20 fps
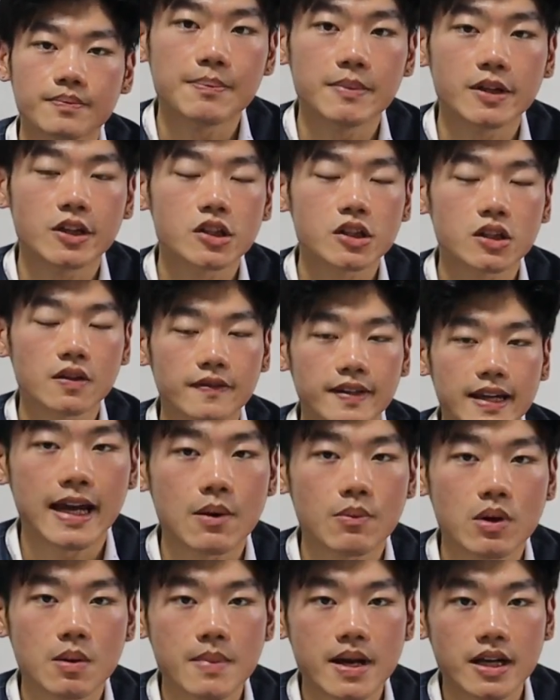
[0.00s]
And because of
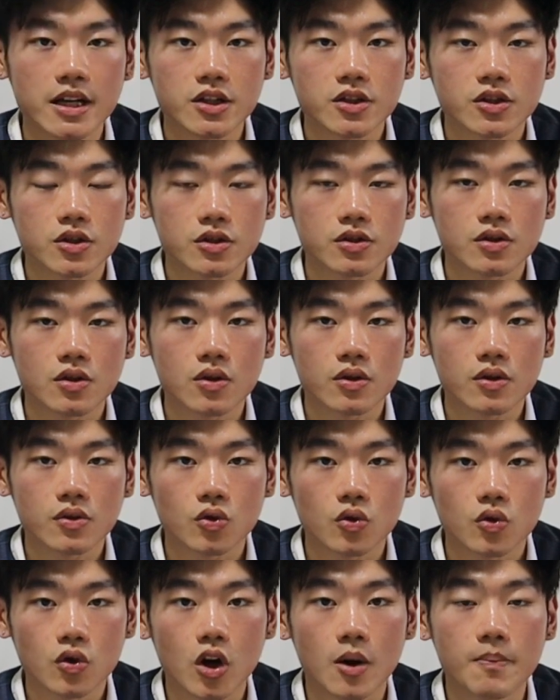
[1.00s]
that, we managed
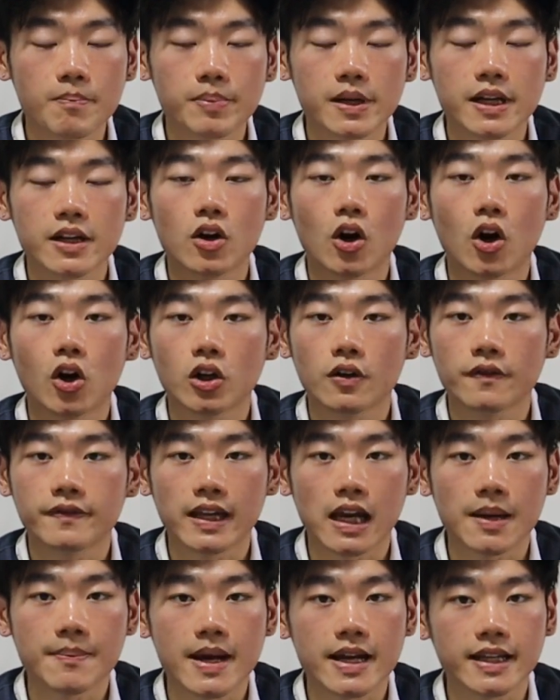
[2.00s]
to complete all of
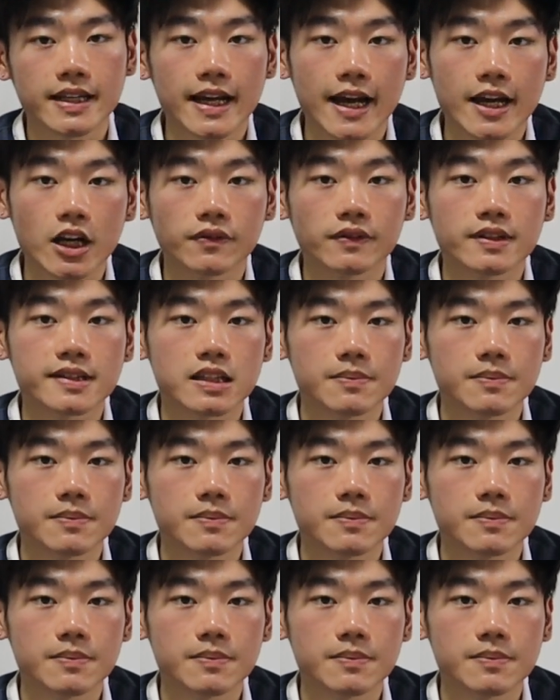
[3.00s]
them at the end of the